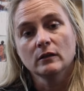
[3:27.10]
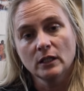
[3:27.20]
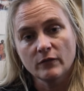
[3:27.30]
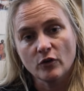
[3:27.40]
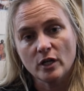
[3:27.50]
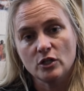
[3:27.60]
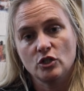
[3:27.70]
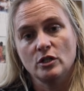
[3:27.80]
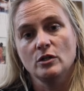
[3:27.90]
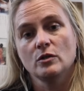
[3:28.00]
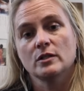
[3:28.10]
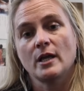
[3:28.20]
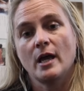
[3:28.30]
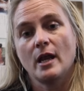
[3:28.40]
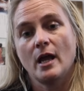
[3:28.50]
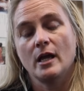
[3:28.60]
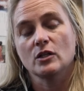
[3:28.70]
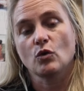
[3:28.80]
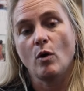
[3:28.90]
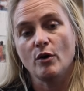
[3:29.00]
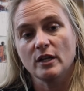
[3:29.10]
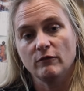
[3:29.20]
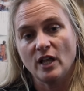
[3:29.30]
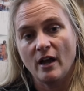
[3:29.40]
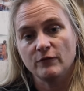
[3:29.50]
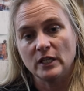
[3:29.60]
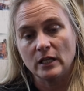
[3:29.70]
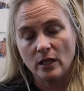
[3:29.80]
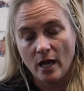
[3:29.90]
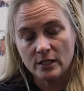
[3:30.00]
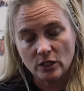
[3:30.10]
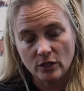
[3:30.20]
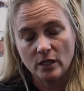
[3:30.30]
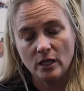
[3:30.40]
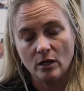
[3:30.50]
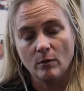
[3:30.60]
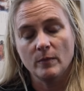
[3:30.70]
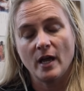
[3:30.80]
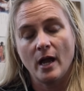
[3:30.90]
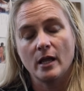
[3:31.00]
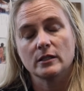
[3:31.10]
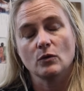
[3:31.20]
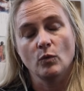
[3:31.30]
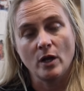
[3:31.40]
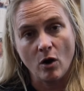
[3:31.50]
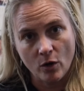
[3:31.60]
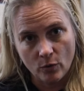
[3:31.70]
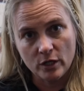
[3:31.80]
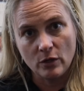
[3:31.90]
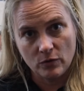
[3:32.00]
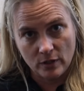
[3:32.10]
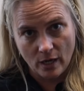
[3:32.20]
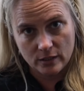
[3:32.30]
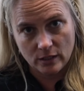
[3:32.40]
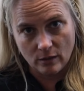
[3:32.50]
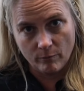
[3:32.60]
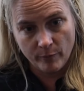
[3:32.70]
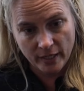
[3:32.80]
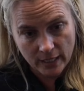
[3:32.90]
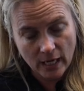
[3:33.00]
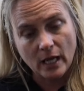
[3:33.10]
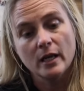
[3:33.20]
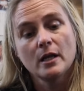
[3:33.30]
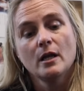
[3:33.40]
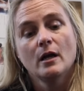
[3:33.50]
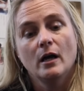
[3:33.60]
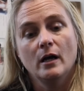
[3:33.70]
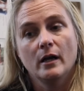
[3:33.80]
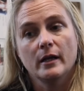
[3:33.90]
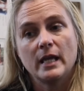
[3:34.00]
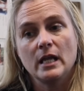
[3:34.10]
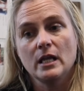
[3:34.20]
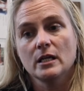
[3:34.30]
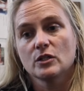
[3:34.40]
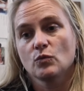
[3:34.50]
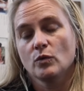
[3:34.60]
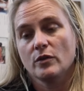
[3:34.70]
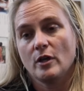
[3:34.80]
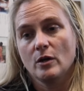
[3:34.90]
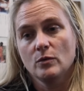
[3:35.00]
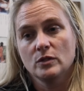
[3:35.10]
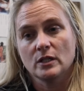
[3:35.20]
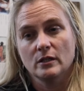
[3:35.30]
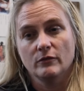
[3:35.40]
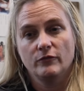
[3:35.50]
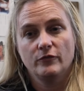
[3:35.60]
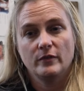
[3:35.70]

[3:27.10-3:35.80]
liver issues that as quality of life declines on him, that we are going to euthanize him. But again, he is one of those of,